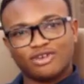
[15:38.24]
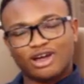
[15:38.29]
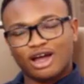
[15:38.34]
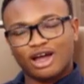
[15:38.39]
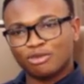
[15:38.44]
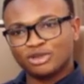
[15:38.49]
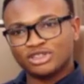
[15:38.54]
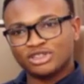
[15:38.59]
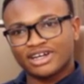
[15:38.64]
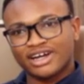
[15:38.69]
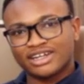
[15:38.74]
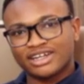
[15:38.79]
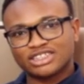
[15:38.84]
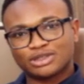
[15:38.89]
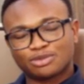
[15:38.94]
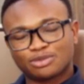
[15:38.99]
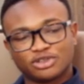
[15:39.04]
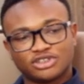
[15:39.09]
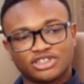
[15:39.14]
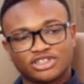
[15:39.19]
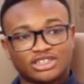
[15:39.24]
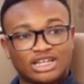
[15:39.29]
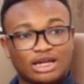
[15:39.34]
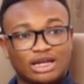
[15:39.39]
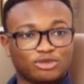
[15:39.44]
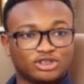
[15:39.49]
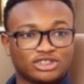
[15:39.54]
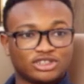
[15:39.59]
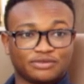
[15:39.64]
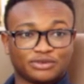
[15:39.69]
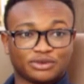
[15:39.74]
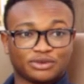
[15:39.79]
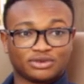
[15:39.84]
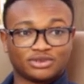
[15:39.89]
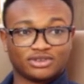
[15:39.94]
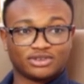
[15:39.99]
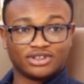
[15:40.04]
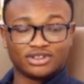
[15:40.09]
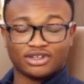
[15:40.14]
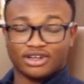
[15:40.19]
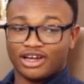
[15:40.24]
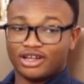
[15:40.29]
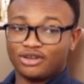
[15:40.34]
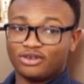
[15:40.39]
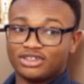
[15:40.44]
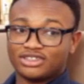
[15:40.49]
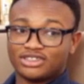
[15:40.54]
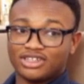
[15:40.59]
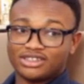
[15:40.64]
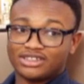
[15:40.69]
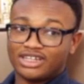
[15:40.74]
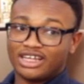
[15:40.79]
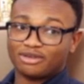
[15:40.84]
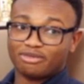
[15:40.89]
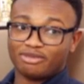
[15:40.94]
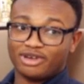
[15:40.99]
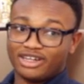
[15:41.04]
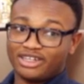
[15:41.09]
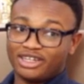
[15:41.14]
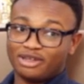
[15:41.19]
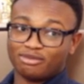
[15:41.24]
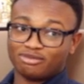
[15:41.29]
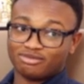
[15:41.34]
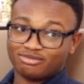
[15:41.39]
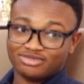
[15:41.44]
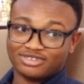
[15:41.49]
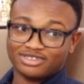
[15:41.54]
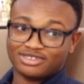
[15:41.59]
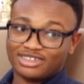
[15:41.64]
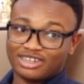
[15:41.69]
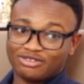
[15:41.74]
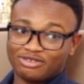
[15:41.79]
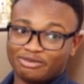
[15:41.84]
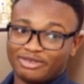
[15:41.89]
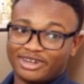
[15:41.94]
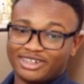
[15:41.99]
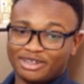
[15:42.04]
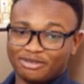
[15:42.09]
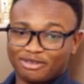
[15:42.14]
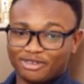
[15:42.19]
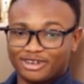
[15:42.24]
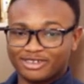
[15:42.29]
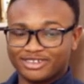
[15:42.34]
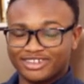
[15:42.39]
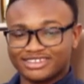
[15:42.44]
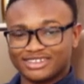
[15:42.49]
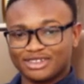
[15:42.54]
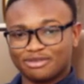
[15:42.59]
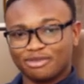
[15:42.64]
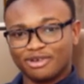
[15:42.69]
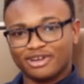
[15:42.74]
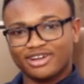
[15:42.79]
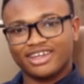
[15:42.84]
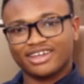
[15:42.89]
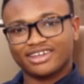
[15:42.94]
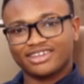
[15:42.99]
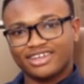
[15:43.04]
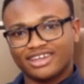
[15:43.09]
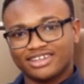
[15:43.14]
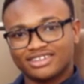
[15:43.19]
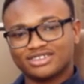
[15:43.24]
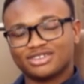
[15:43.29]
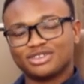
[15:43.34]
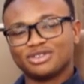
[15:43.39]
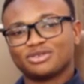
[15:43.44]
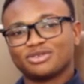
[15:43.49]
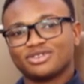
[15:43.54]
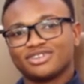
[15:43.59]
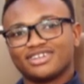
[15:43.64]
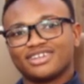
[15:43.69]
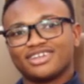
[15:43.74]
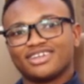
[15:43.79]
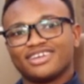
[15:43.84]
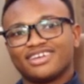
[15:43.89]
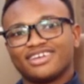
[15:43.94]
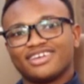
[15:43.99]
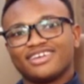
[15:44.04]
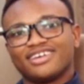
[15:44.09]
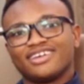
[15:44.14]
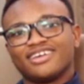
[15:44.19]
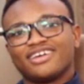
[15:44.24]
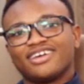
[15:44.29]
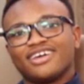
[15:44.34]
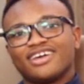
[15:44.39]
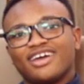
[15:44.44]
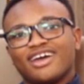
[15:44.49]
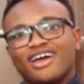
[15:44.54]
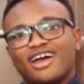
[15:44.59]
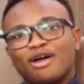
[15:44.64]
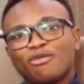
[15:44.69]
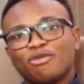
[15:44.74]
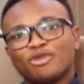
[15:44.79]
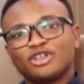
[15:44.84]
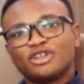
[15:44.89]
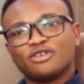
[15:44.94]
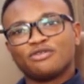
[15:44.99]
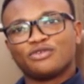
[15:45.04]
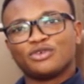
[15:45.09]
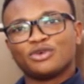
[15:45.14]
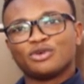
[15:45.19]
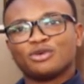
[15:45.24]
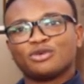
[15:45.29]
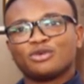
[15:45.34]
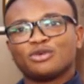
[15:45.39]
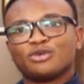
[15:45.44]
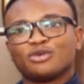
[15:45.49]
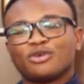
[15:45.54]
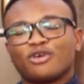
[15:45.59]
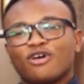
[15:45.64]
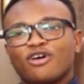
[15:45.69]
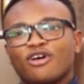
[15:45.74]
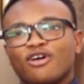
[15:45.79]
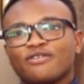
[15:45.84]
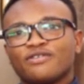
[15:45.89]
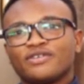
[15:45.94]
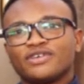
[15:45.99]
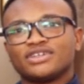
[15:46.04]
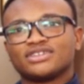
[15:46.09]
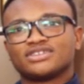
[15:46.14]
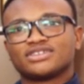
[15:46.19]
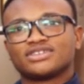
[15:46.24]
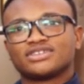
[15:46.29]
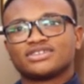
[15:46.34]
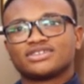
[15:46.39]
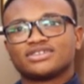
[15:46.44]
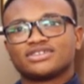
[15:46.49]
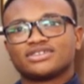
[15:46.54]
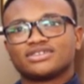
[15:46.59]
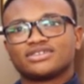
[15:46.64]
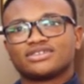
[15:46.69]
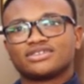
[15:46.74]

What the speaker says: Harmony Gardens Project Harmonyville. I know it sounds like my name, she's having my name consciously, but like, yes, Steve. Harmonyville office,